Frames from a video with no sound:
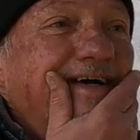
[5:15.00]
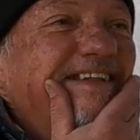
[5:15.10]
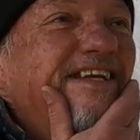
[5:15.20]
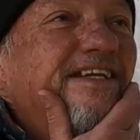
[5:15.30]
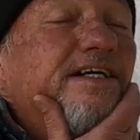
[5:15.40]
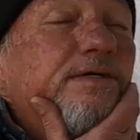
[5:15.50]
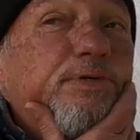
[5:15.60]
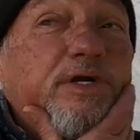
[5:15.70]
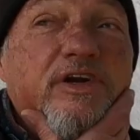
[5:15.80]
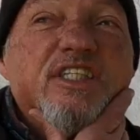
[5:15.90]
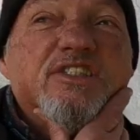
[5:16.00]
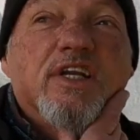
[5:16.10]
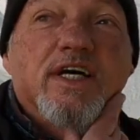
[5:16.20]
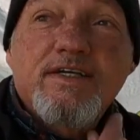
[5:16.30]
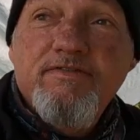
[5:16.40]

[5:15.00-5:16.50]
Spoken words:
And then I progressed to like